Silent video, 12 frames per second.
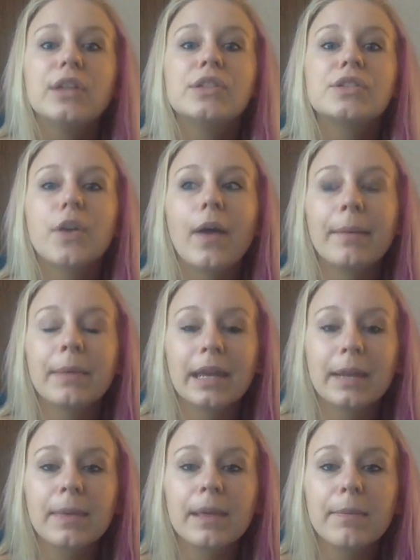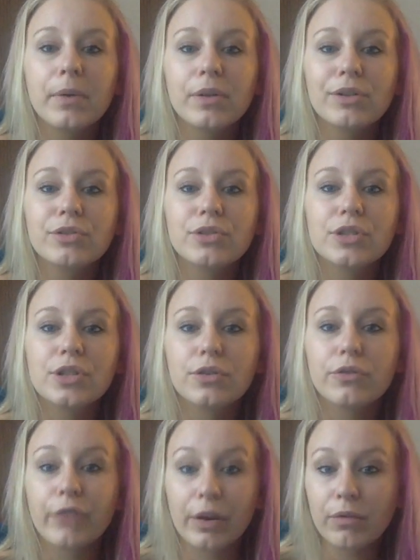So I'm getting people to
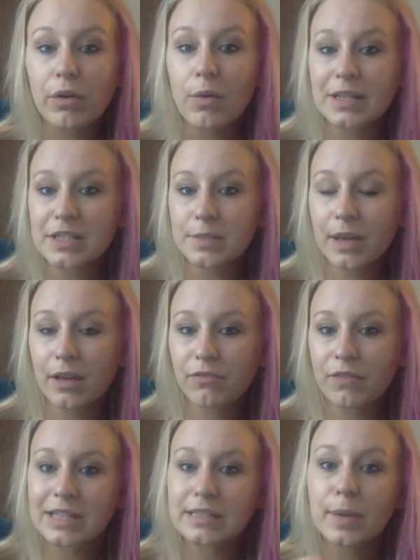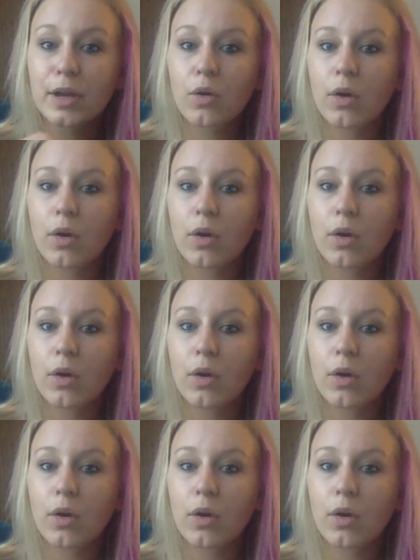friend request me on Facebook,